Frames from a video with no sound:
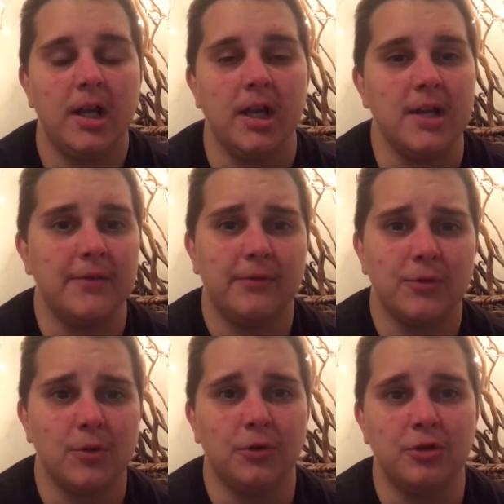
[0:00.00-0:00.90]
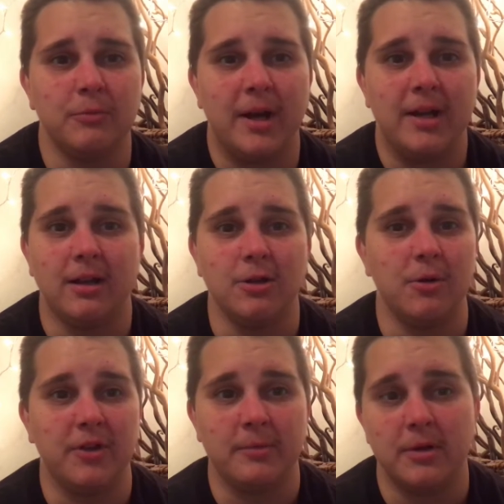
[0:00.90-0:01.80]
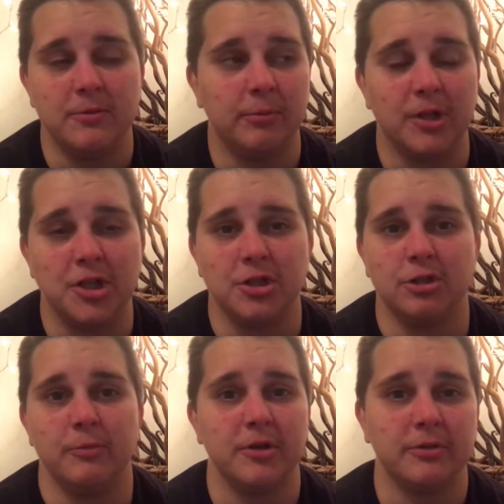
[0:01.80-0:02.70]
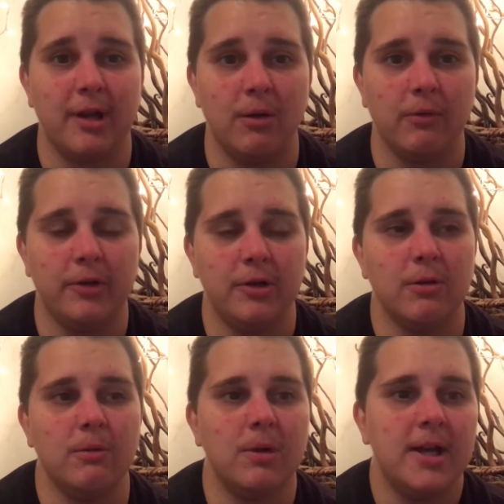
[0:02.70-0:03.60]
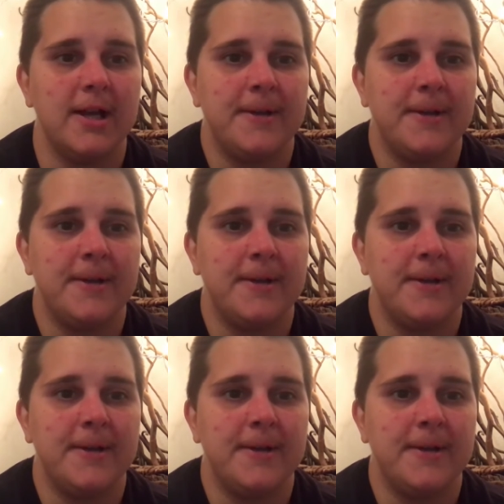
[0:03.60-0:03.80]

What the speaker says: And even for those who might not know anything about depression or mental health, you know,